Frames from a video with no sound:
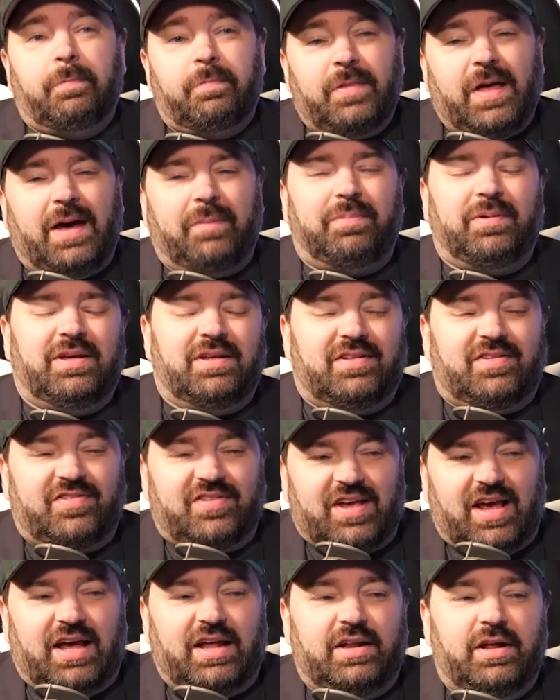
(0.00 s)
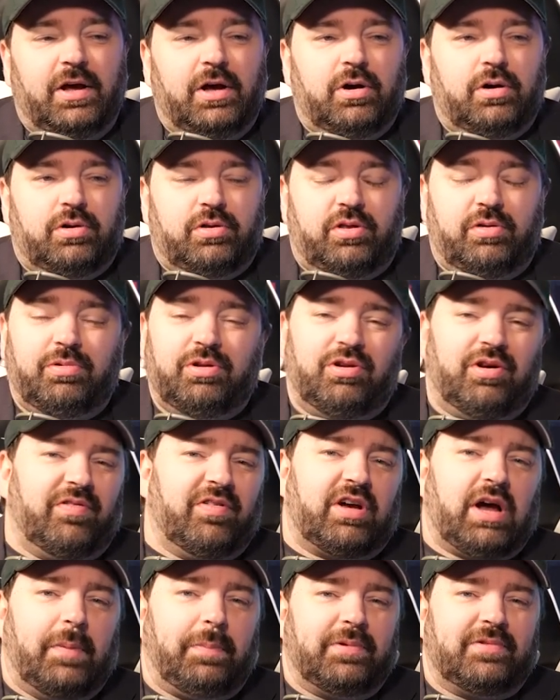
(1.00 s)
That being said, we do have
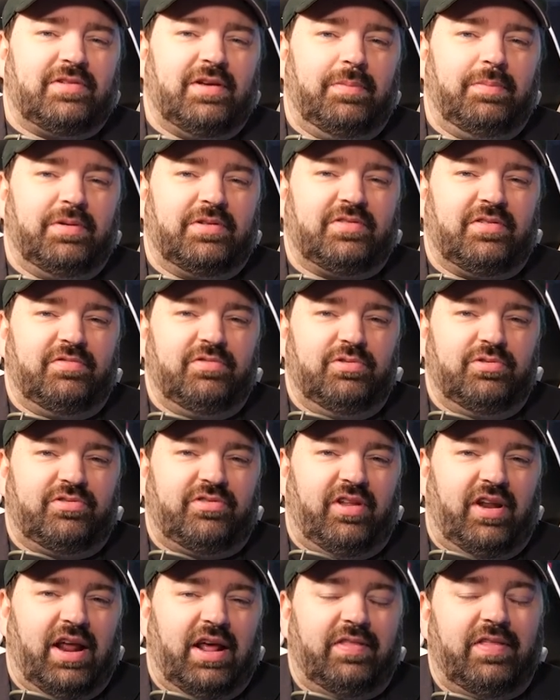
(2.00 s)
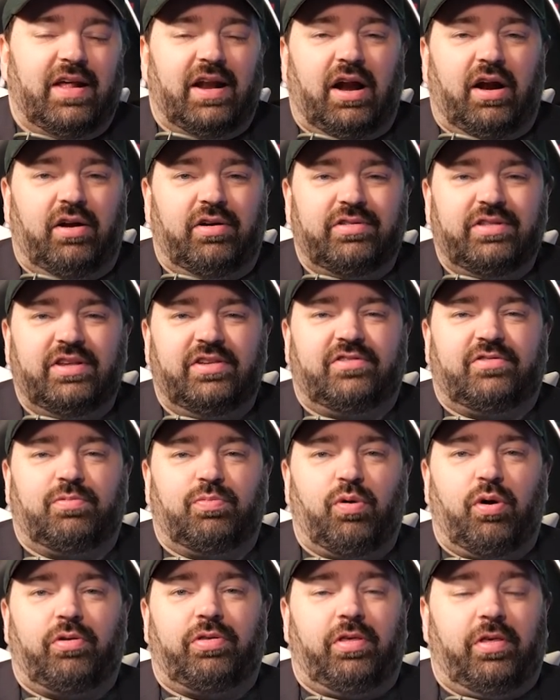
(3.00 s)
a couple tidbits of news today that are at least
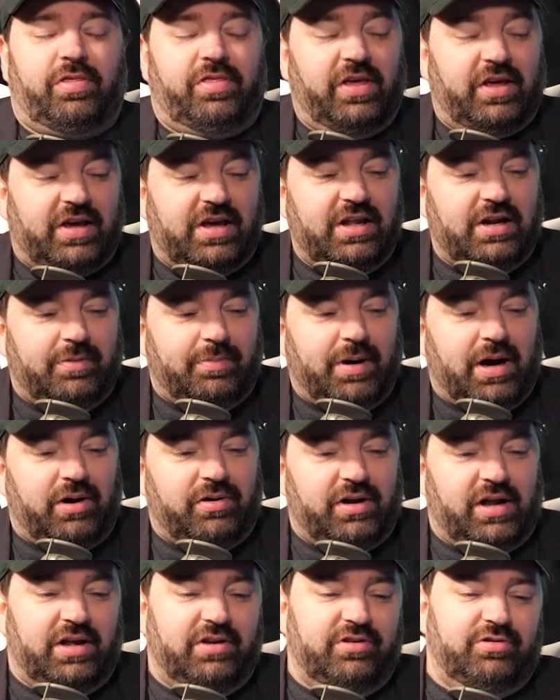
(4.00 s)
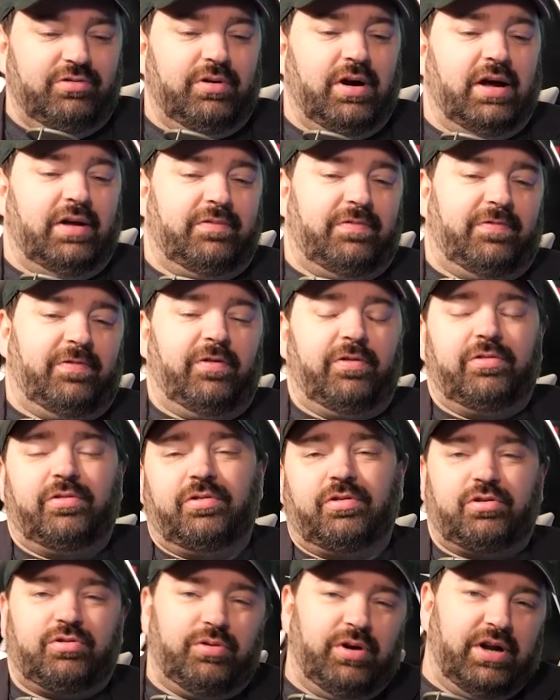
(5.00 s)
worth thinking about and do add
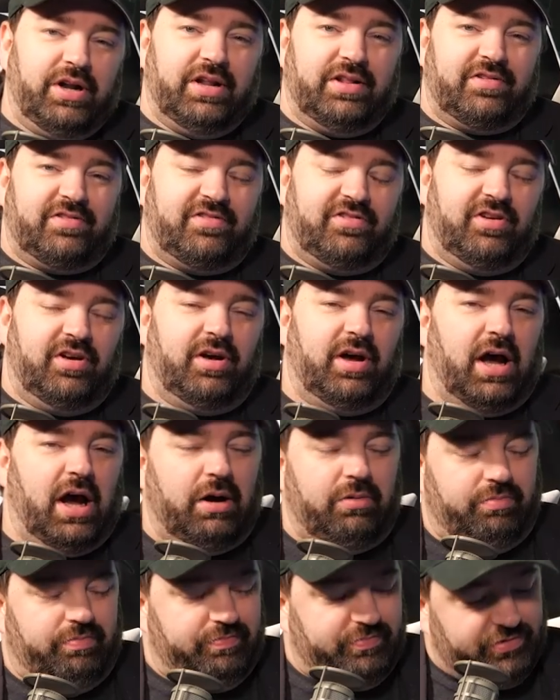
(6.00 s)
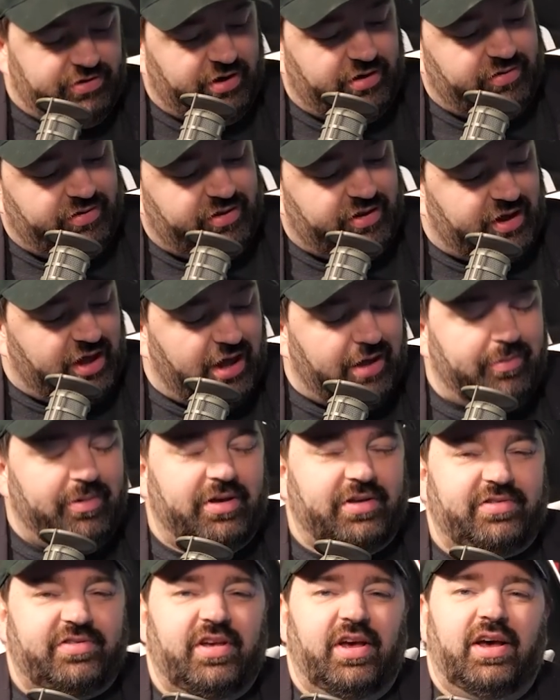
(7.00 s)
further credence to how done the game
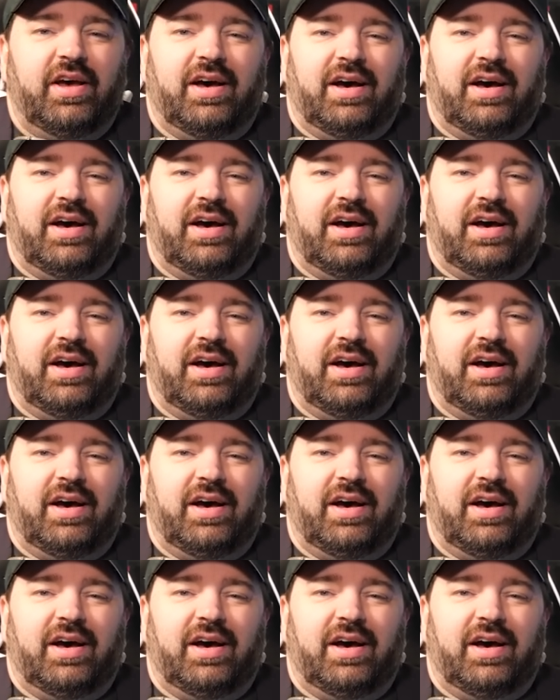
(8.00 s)
is.